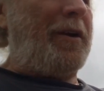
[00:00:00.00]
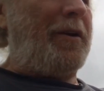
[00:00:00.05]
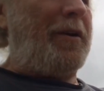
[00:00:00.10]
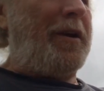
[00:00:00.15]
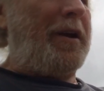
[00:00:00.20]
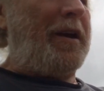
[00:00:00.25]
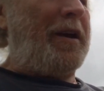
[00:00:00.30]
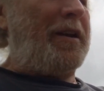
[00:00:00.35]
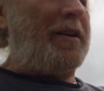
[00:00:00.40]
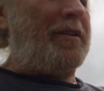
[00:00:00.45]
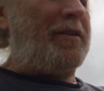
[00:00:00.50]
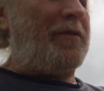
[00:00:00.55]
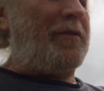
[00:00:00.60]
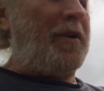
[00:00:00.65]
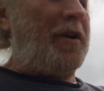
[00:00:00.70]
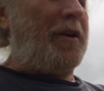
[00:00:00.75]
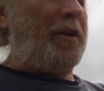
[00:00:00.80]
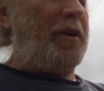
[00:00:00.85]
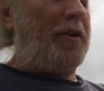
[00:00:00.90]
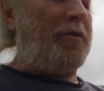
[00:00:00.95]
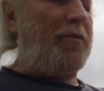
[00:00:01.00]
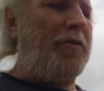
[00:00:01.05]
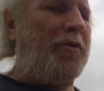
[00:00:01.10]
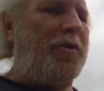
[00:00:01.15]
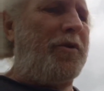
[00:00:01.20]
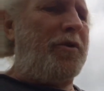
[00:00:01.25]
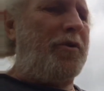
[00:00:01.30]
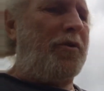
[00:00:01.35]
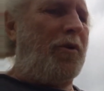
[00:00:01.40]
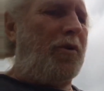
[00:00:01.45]
arrowhead, it's a very
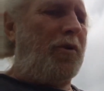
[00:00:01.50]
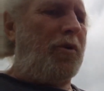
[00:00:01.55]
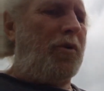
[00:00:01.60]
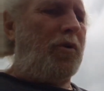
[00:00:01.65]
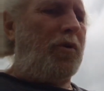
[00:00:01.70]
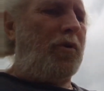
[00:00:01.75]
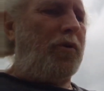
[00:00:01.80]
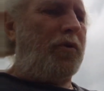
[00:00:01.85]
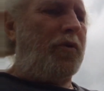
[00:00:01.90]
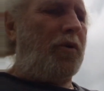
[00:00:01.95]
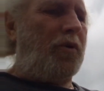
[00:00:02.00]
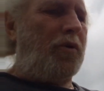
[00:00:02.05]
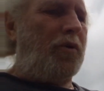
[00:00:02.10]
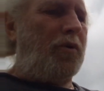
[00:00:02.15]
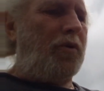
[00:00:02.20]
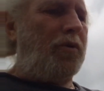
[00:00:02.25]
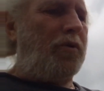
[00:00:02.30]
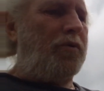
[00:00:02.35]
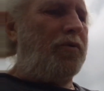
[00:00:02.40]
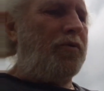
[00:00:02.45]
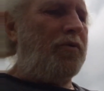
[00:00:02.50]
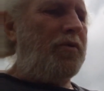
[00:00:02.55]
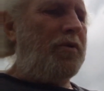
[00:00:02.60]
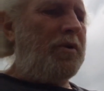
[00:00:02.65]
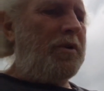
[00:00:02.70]
crude, old.